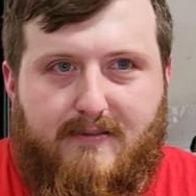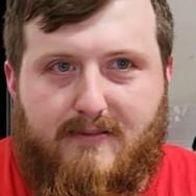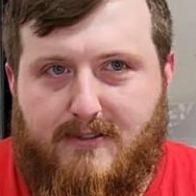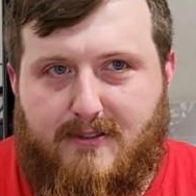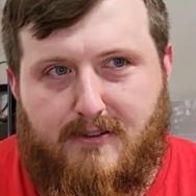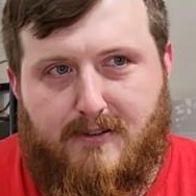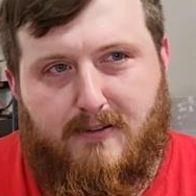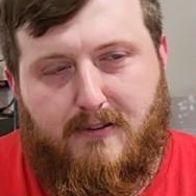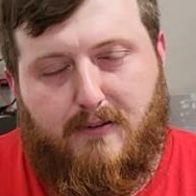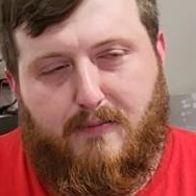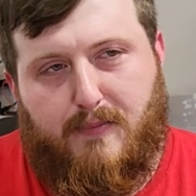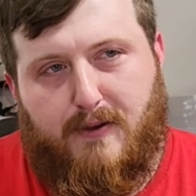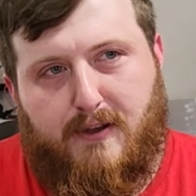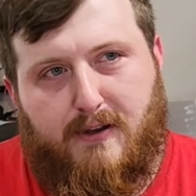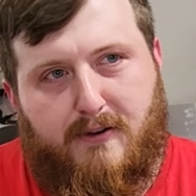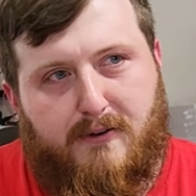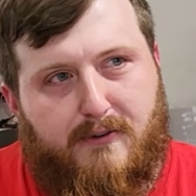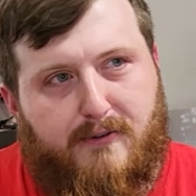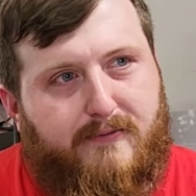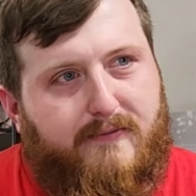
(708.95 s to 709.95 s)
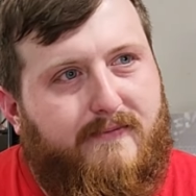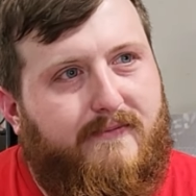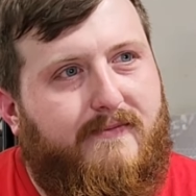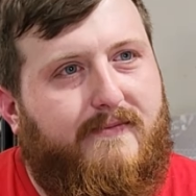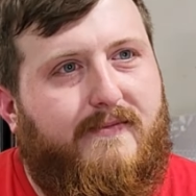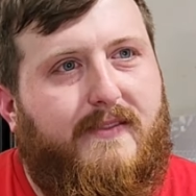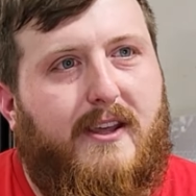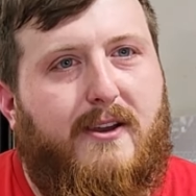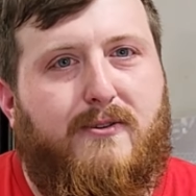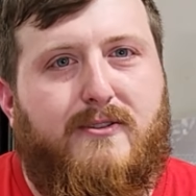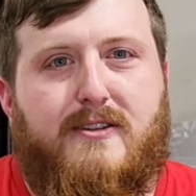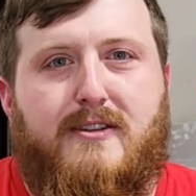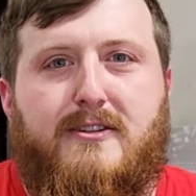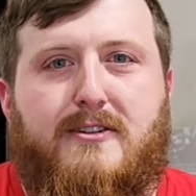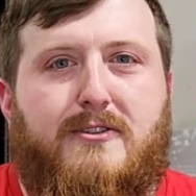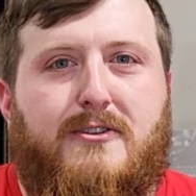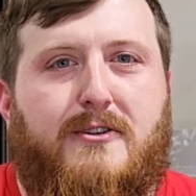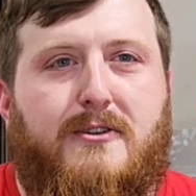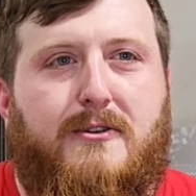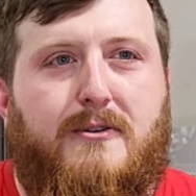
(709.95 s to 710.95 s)
slung the belt. That was an
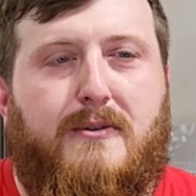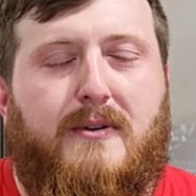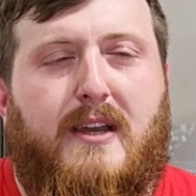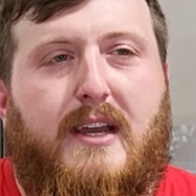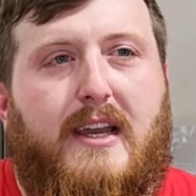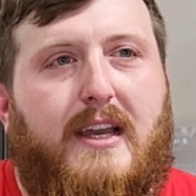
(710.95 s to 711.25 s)
issue.